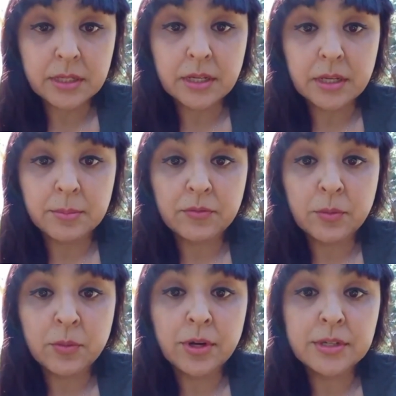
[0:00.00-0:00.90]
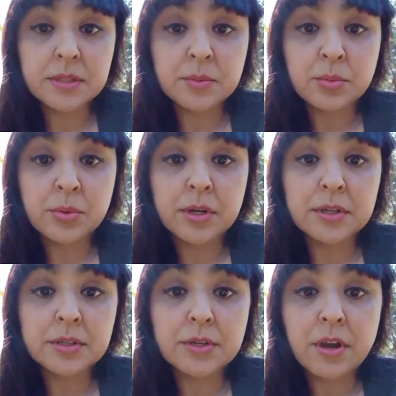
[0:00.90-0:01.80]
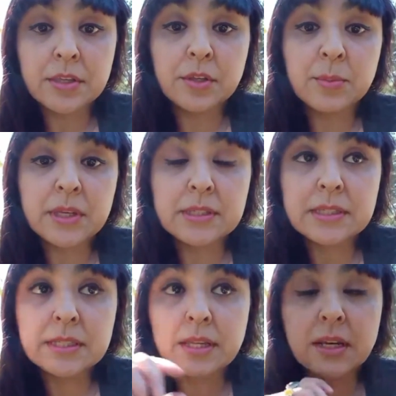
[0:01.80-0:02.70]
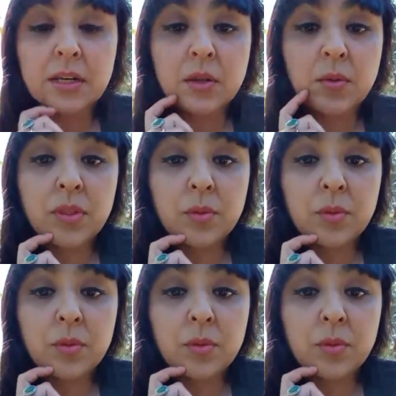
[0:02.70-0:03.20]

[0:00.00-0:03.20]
Of course, important documents that I knew